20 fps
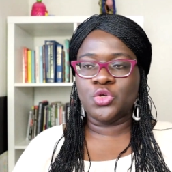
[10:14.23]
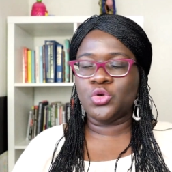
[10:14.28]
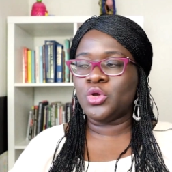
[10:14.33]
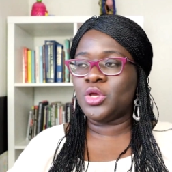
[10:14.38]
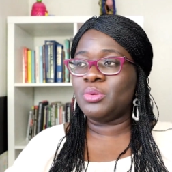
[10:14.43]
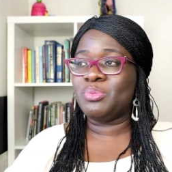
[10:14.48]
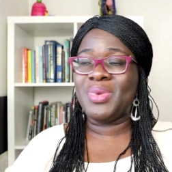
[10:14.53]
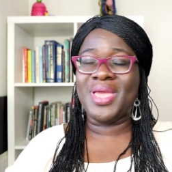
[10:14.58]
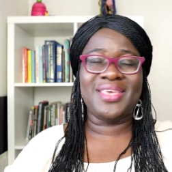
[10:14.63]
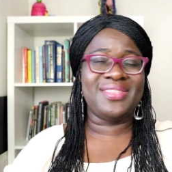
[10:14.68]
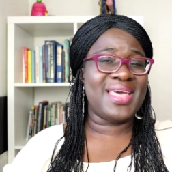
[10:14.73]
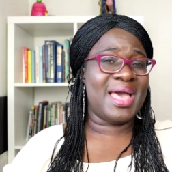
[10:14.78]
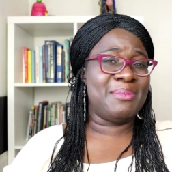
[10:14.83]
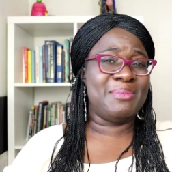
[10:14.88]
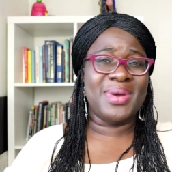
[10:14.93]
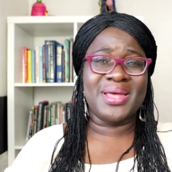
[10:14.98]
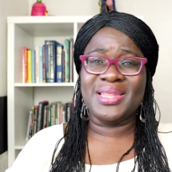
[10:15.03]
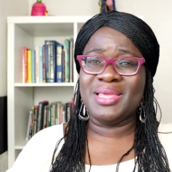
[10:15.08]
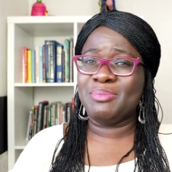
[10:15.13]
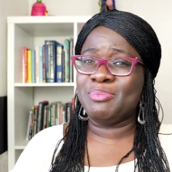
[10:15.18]
you could make
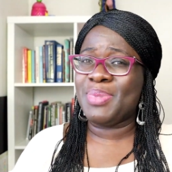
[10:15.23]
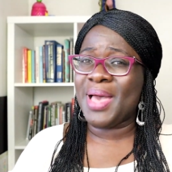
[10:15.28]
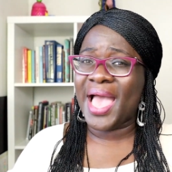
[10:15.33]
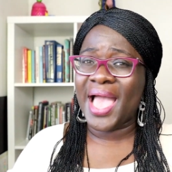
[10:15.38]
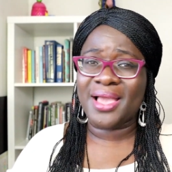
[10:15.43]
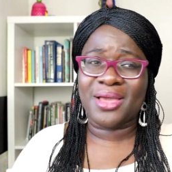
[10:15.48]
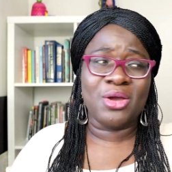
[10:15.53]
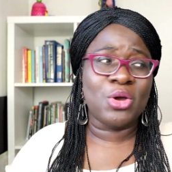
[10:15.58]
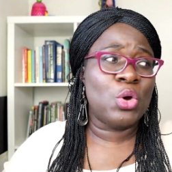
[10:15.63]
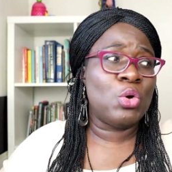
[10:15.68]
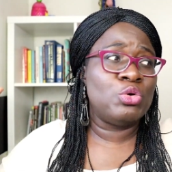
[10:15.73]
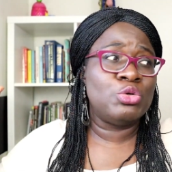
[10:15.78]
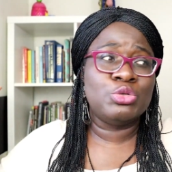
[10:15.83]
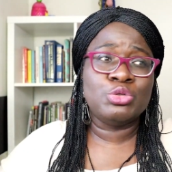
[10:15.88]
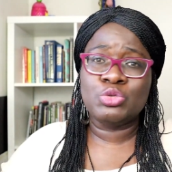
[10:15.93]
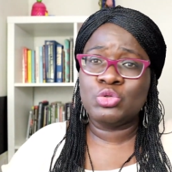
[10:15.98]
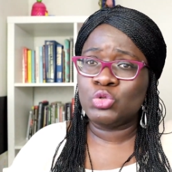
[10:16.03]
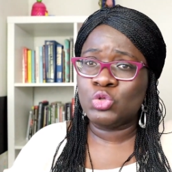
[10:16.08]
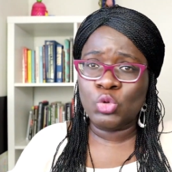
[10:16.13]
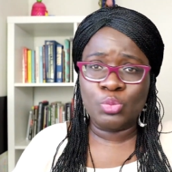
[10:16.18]
that money back
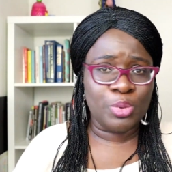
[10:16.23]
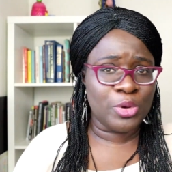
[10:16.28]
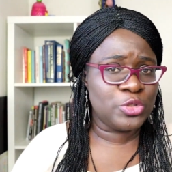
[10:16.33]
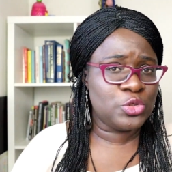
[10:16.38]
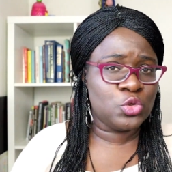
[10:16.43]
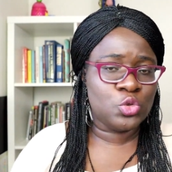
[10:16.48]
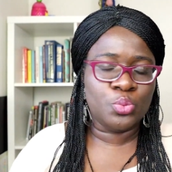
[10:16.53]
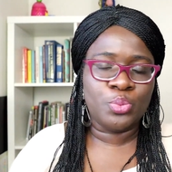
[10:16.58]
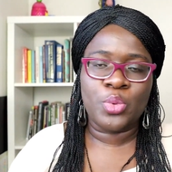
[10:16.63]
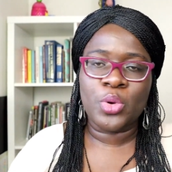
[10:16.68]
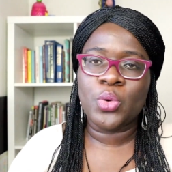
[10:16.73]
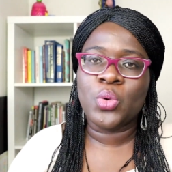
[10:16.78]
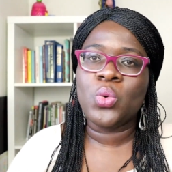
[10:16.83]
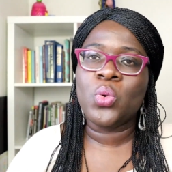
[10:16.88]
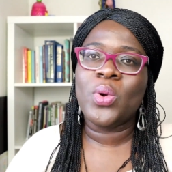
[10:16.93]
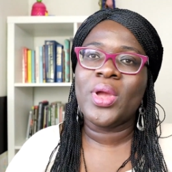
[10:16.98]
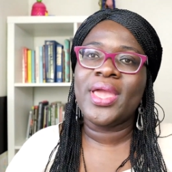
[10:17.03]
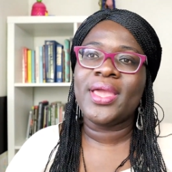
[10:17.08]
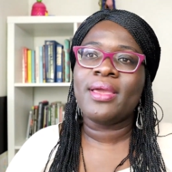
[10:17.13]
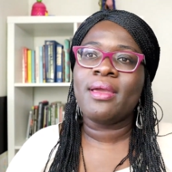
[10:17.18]
super, super
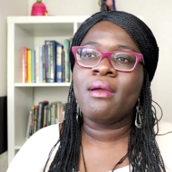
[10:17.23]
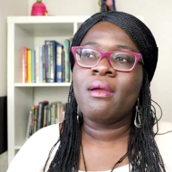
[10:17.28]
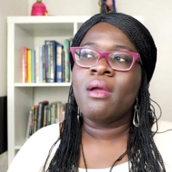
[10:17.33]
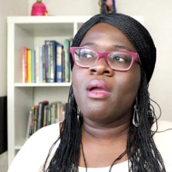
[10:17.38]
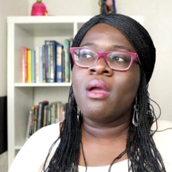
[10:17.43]
quick.